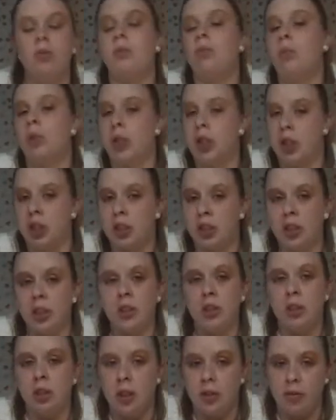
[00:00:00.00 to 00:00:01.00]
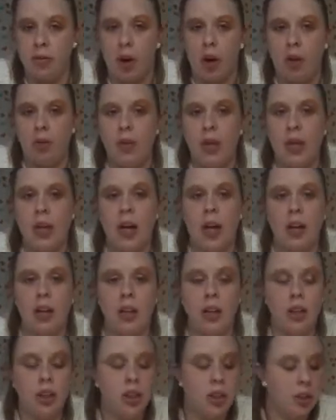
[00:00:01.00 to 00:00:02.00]
which is involving
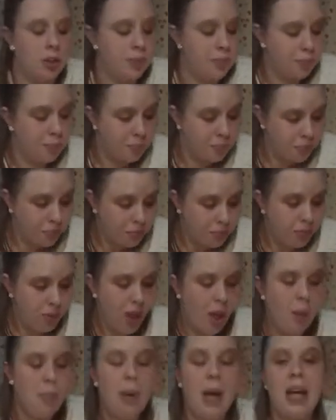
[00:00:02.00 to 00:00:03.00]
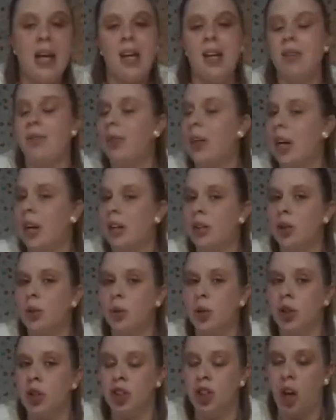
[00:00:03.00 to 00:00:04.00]
colors. Making flowers,
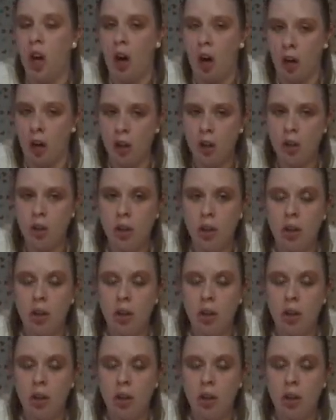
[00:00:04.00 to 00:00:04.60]
which is art.